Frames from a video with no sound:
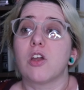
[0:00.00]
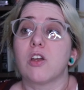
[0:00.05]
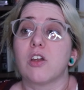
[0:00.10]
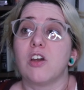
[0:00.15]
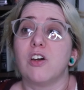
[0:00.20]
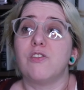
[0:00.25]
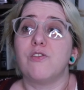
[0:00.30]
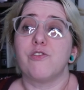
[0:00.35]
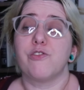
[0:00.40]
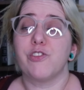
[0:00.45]

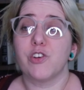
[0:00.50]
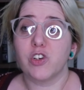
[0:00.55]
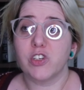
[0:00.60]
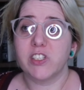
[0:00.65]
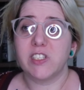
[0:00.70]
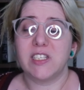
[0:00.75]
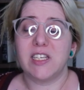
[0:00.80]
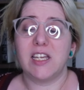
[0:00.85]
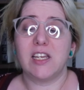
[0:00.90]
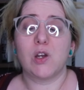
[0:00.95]

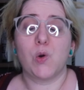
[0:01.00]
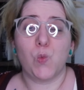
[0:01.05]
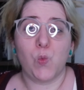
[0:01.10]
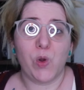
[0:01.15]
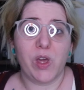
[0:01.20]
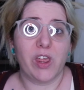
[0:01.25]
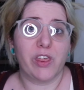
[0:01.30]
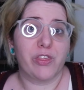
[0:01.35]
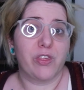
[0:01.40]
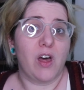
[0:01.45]
conversing
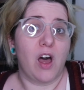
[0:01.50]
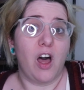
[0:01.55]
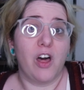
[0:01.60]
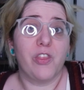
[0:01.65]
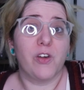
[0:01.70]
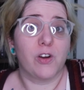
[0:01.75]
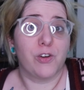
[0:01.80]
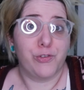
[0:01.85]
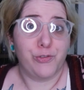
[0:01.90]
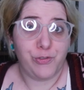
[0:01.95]
with
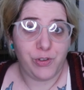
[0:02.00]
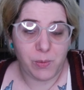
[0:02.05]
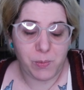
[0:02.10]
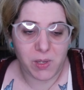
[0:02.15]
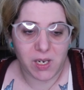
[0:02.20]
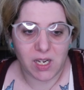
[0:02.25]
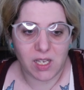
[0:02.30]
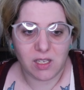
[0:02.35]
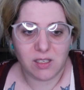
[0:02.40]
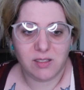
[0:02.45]
other
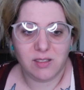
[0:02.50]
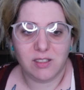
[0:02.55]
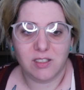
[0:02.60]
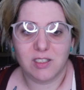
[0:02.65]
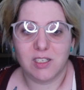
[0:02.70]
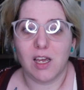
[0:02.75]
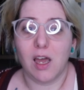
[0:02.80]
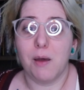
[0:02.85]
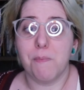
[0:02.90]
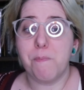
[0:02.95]

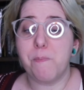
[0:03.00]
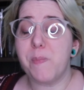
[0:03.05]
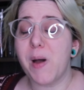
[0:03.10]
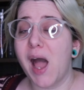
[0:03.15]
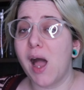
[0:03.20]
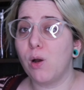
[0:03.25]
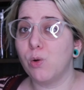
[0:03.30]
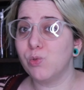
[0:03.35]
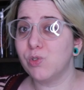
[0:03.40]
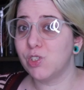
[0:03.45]
feminists
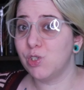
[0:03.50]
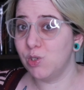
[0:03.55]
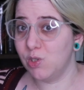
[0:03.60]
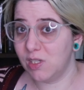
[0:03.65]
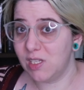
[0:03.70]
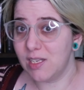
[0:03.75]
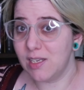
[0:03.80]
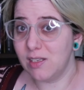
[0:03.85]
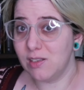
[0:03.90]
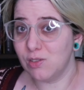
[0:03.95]
about
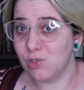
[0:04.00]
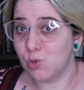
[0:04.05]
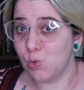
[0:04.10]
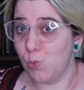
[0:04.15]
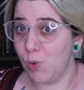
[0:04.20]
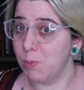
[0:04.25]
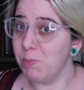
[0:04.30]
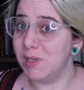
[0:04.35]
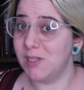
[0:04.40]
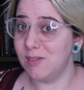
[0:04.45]
these
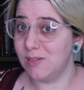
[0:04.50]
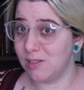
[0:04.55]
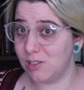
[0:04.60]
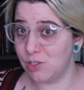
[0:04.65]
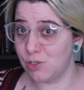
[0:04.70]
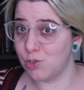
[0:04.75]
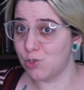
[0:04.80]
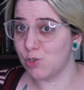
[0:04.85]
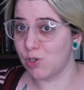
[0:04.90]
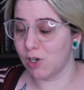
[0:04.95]

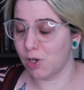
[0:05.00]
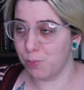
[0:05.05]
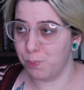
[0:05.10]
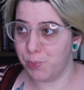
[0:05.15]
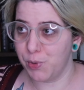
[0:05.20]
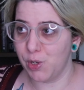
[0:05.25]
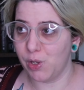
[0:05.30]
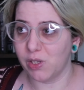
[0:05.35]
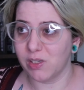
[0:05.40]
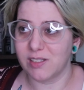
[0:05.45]
women-centric
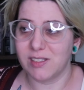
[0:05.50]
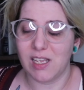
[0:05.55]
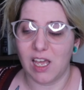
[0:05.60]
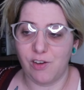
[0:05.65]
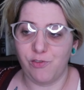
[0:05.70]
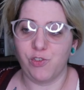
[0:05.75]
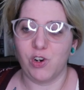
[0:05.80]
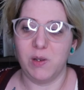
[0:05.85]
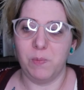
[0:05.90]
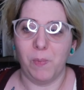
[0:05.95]
books
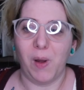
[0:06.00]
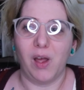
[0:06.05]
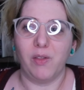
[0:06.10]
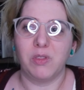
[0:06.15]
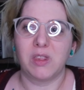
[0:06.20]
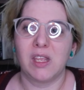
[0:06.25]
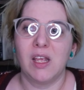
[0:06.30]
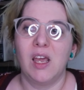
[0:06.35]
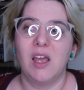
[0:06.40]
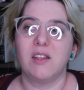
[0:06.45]
every
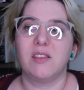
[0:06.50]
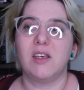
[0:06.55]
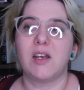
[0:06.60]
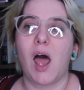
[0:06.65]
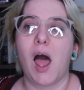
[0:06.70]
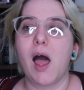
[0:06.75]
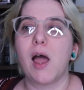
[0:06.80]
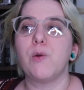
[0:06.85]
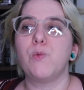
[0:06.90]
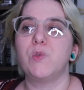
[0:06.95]
month, then
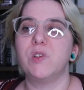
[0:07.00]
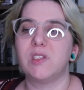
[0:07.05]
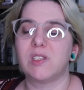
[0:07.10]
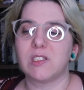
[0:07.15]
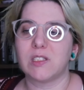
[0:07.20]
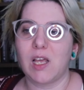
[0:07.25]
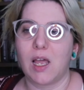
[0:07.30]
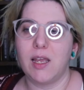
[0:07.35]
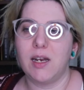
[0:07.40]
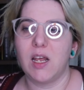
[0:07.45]
I would
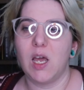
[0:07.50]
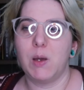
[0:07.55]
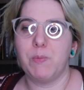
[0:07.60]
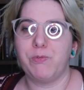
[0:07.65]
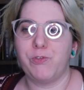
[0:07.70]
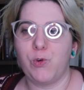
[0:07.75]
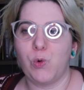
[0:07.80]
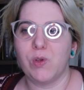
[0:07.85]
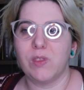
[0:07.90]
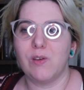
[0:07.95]
sign up
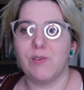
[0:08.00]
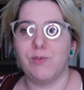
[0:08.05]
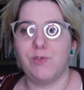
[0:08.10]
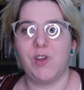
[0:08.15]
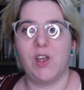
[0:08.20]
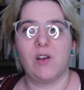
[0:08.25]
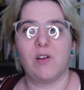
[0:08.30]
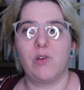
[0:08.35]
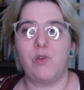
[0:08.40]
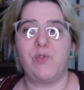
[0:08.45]
for the
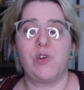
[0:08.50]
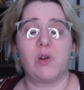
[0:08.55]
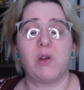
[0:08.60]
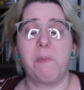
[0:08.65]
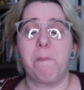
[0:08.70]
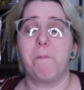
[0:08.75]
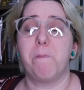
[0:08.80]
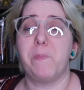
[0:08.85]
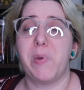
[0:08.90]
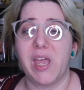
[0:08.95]
very,
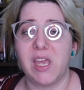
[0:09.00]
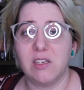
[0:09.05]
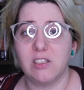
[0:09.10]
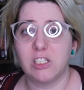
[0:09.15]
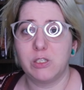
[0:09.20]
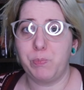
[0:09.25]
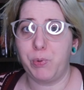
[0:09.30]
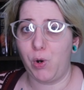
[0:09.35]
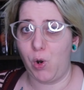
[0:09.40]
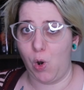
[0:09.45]
very
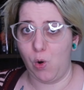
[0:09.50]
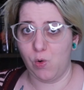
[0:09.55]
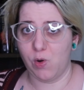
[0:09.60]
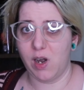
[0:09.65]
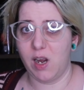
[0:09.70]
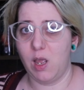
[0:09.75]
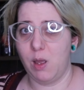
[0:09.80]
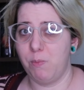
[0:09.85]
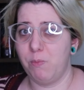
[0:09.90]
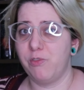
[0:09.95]
base
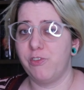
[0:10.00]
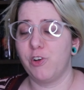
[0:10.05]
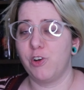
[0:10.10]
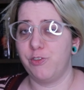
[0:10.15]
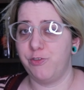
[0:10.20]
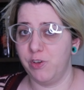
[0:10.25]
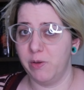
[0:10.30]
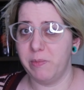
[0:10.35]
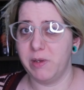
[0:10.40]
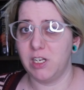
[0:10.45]
program for
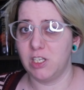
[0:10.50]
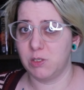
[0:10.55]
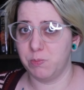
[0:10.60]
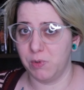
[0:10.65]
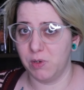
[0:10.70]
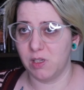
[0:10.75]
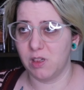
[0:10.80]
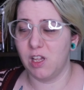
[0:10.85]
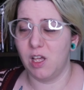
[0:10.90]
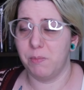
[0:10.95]
Feminist
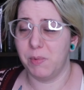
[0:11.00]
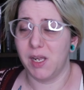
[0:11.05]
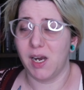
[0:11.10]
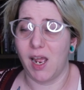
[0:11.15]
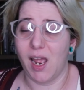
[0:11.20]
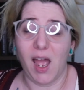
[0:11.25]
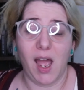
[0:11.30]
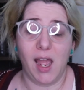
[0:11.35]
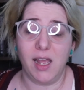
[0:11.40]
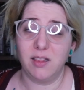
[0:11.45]
Book Club. And
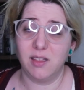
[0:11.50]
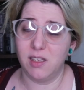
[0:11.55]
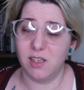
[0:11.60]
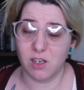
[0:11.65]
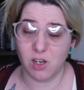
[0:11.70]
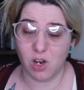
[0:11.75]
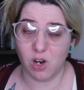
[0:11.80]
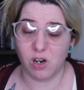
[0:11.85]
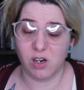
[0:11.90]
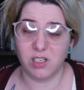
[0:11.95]
I highly
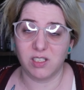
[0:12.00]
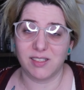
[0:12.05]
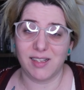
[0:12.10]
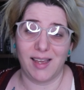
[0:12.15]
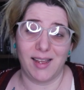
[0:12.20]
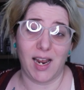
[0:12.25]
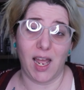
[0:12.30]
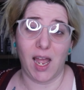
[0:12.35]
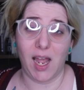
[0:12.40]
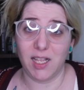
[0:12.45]
encourage
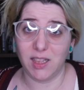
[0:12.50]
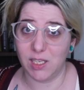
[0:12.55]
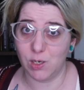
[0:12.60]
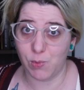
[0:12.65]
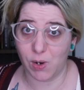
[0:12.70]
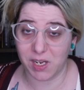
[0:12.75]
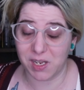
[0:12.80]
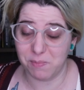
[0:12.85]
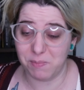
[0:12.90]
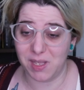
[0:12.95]
that, highly
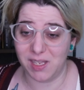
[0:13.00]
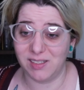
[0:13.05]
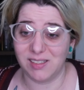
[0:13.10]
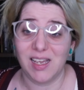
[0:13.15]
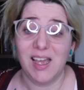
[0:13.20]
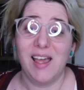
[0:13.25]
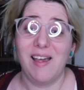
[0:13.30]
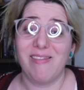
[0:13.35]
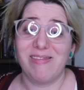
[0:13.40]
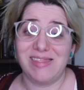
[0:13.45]
recommend
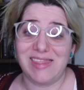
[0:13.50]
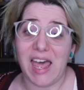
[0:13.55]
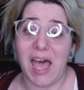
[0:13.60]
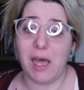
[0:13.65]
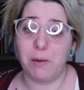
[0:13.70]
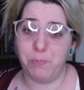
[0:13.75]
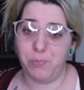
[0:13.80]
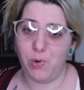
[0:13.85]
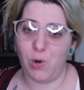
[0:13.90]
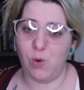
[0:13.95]

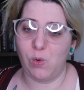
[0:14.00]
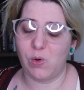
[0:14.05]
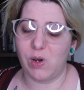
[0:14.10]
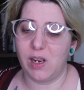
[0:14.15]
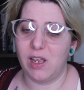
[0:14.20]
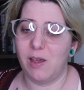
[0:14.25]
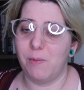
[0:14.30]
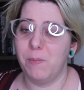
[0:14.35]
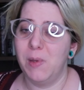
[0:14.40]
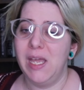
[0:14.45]
that
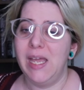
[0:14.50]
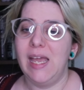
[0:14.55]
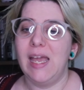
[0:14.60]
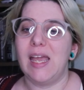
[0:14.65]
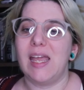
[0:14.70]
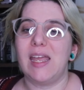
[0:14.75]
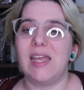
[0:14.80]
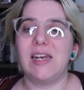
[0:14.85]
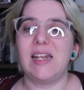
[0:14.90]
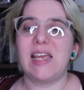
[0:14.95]
program.
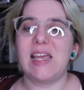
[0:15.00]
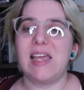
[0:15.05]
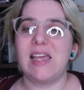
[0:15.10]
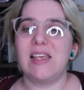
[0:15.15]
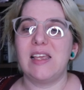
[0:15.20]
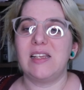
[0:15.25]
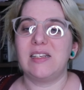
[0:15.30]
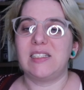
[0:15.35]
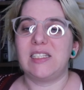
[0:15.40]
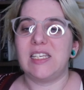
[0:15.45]

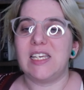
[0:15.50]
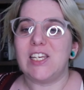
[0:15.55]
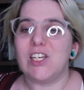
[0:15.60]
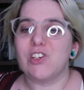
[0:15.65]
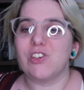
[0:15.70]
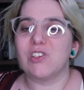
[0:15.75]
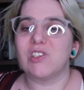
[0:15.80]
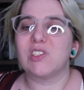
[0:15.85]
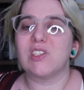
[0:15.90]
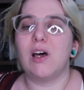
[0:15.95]
Any
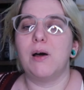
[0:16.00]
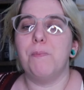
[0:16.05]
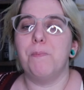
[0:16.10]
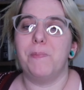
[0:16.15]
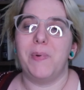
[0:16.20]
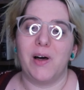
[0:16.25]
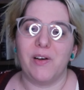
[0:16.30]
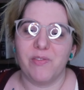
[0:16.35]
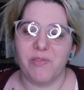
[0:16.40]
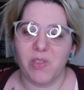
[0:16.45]
tiers
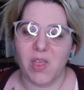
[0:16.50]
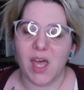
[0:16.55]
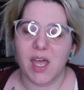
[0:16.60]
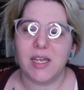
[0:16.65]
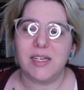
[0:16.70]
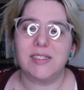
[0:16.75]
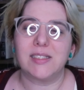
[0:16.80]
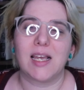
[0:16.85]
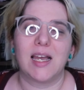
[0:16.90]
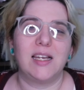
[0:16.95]
above
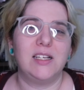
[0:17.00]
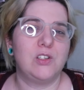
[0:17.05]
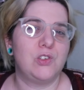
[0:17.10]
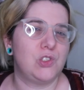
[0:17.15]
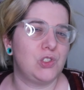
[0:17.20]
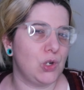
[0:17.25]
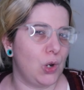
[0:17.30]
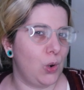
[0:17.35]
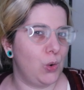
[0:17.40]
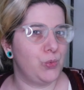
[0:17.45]
that, I
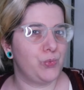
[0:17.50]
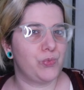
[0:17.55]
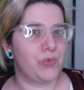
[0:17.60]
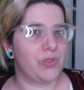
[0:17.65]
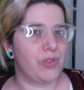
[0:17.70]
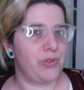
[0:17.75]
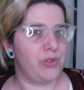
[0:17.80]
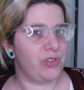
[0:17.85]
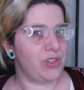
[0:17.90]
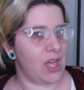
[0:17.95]
don't
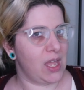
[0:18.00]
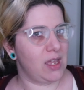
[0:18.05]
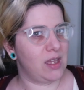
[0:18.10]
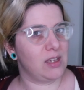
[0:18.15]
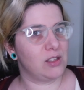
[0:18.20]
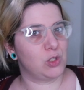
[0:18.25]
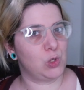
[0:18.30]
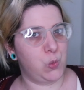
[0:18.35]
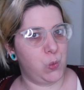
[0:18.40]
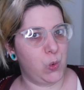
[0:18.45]
think
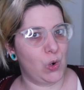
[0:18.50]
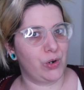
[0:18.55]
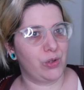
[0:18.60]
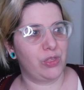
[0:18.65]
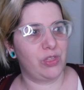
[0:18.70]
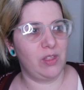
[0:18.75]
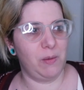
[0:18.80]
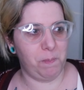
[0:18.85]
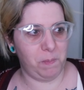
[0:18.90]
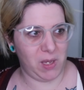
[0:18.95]
it's
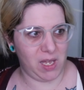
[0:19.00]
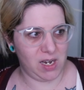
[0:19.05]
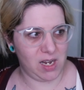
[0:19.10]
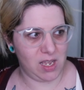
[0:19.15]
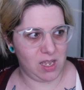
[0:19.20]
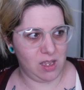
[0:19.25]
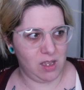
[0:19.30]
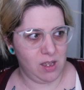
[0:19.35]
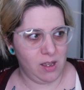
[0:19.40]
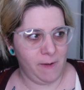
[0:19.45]
worth the
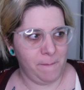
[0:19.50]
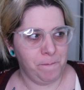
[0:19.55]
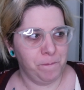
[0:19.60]
money.